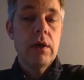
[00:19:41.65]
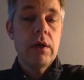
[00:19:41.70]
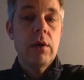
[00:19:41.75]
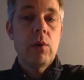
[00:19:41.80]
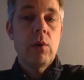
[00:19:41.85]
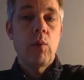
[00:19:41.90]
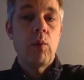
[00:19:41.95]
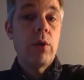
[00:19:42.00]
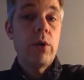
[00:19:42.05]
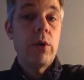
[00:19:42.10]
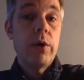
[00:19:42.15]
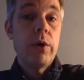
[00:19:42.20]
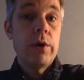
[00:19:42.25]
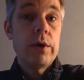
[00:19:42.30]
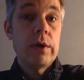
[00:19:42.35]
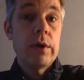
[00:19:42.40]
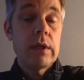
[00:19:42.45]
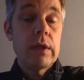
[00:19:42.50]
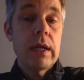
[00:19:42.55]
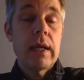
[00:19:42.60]
word in
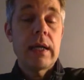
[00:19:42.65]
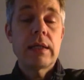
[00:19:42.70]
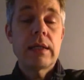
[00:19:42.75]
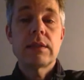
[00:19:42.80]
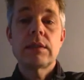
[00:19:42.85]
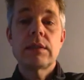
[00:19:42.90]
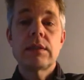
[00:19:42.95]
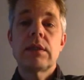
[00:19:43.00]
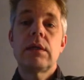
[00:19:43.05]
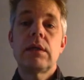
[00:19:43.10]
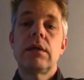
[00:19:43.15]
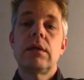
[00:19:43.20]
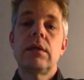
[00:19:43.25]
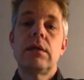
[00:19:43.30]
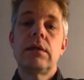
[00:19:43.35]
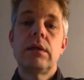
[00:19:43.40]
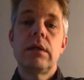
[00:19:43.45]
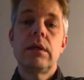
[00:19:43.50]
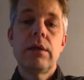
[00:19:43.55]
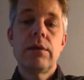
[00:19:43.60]
the last
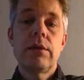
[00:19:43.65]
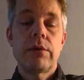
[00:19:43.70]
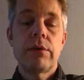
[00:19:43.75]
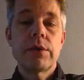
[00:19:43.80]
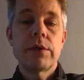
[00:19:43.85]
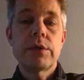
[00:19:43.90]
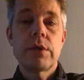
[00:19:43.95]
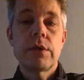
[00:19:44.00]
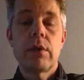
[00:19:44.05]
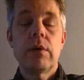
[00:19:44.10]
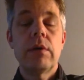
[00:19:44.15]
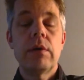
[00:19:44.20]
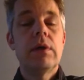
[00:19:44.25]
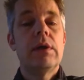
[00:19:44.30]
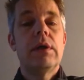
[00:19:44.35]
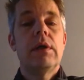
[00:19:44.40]
year or so,